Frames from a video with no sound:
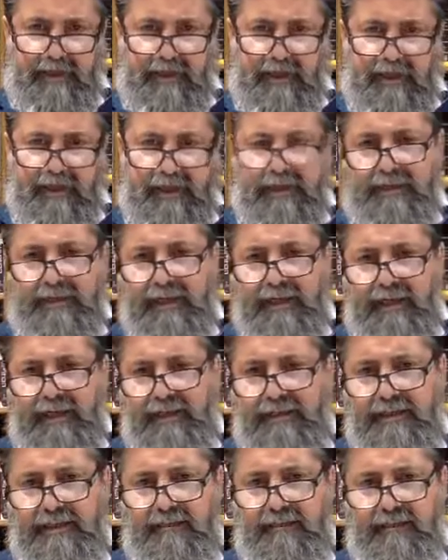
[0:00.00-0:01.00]
and they say,
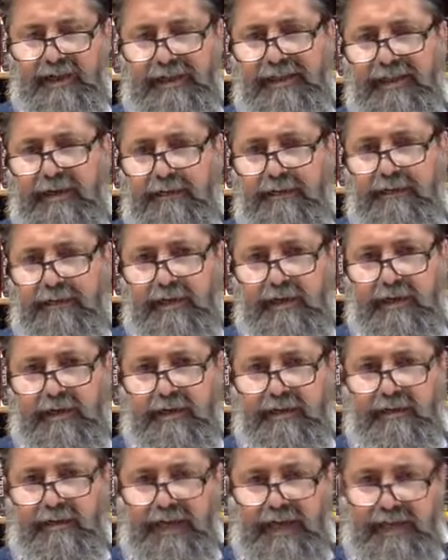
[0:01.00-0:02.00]
Listen, one day I'm going to
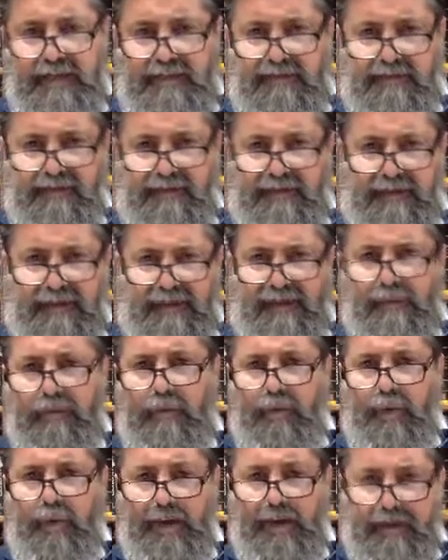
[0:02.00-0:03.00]
come and ask for it. I don't
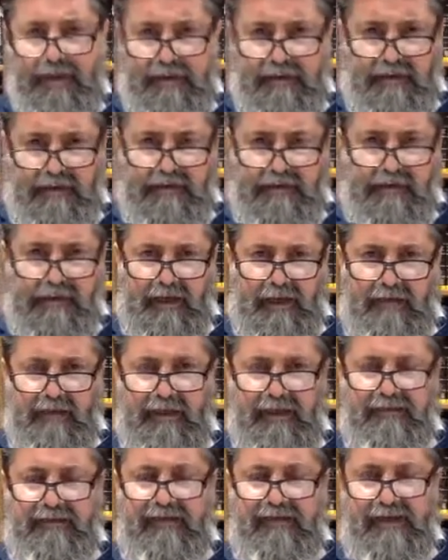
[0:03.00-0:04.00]
know when. I'm
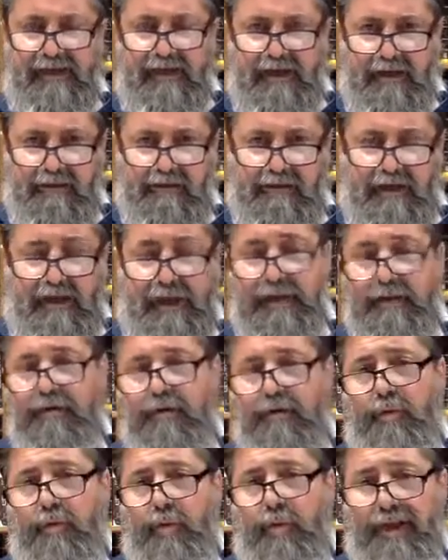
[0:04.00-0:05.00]
leaving now. I don't
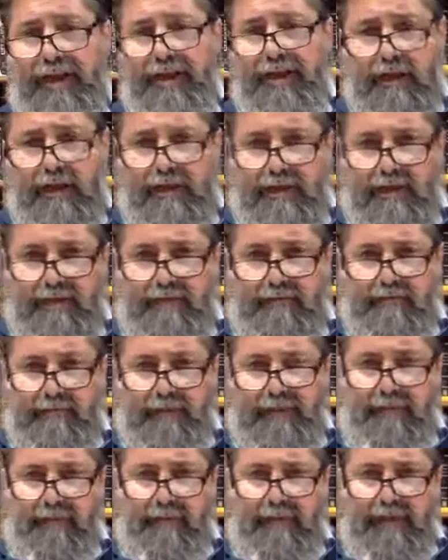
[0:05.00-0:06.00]
know when I'll come.
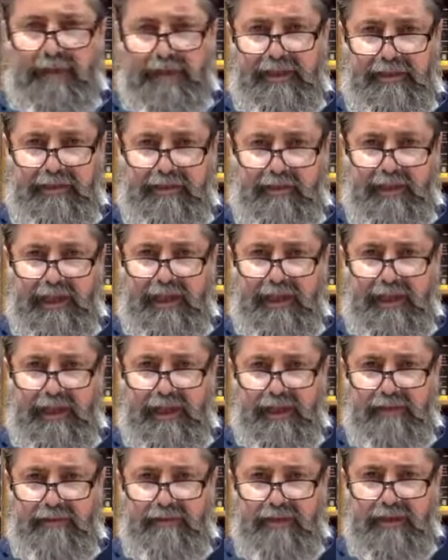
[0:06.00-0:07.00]
But please, when I
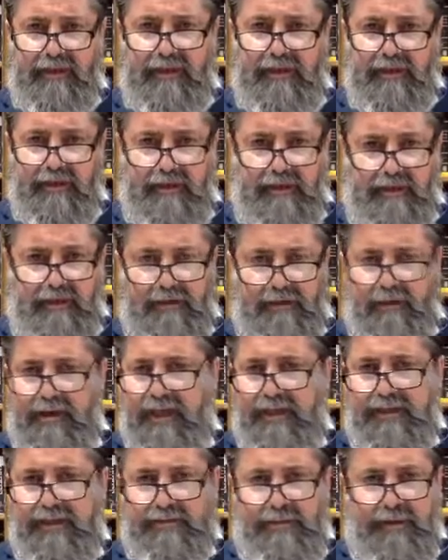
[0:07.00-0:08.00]
come, don't
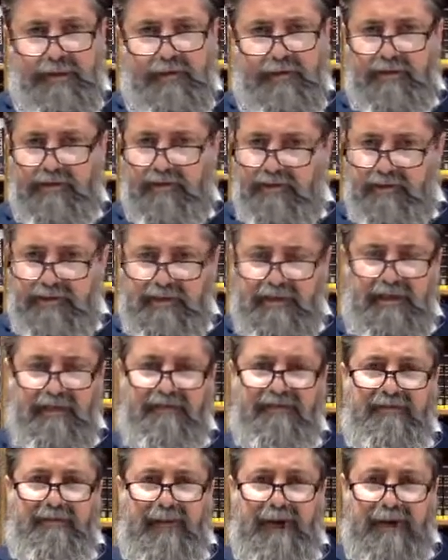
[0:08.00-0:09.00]
ask me questions. Just
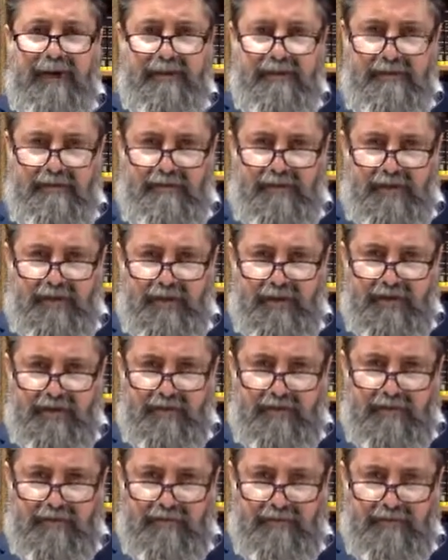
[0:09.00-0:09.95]
give back this treasure.